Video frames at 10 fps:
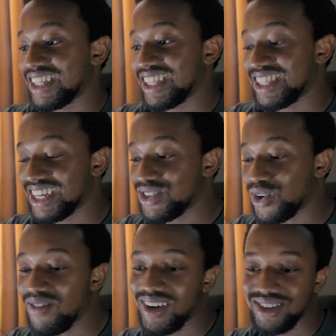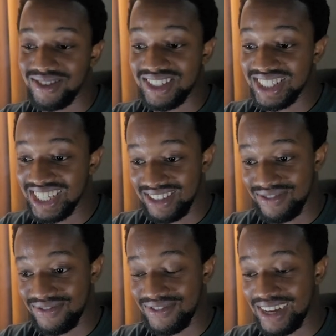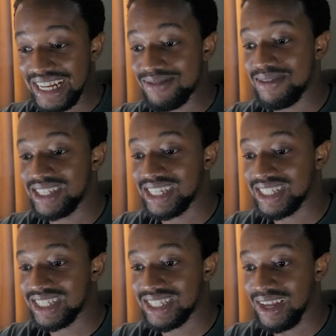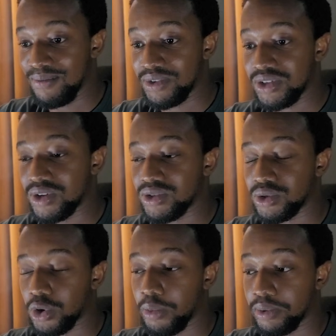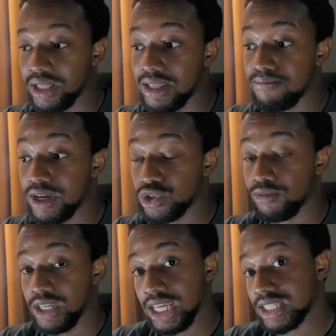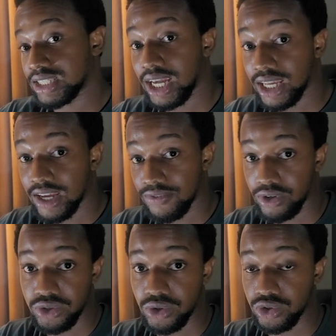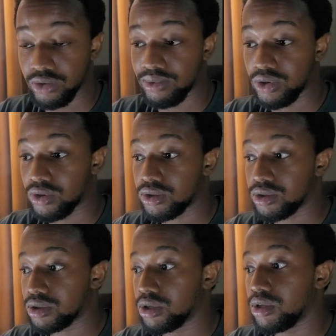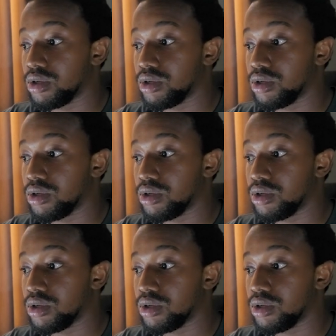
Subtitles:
Then you come back to the dev and you make changes here. It's going to completely mess up the entire infrastructure because